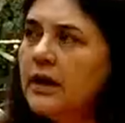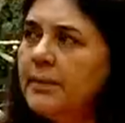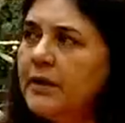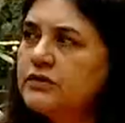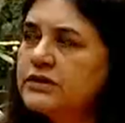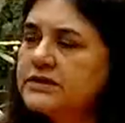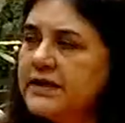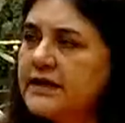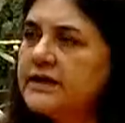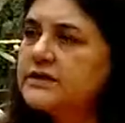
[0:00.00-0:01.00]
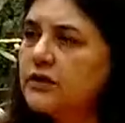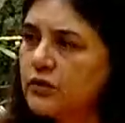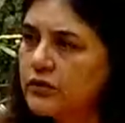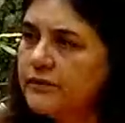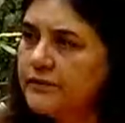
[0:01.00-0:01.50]
About 10 years
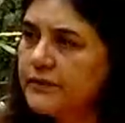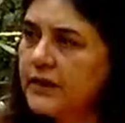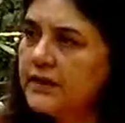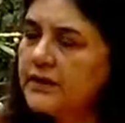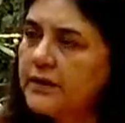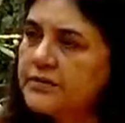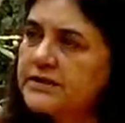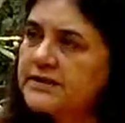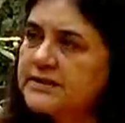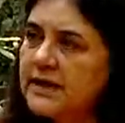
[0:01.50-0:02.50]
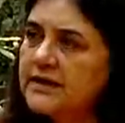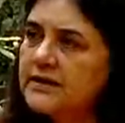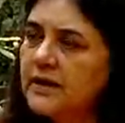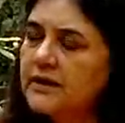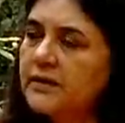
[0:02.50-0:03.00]
ago, there was a study
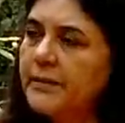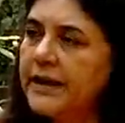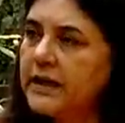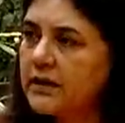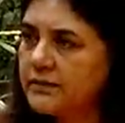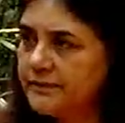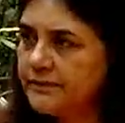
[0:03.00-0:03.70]
done in America